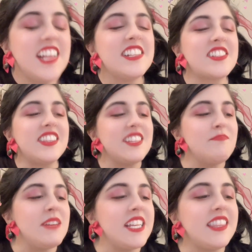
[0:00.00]
So, the
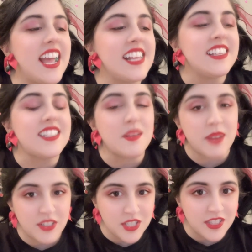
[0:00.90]
men like this
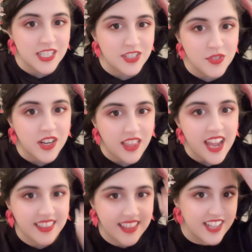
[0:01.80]
about you, that you are
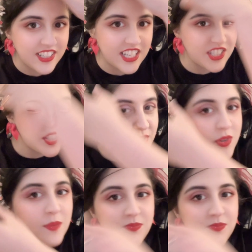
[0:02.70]
like that. That you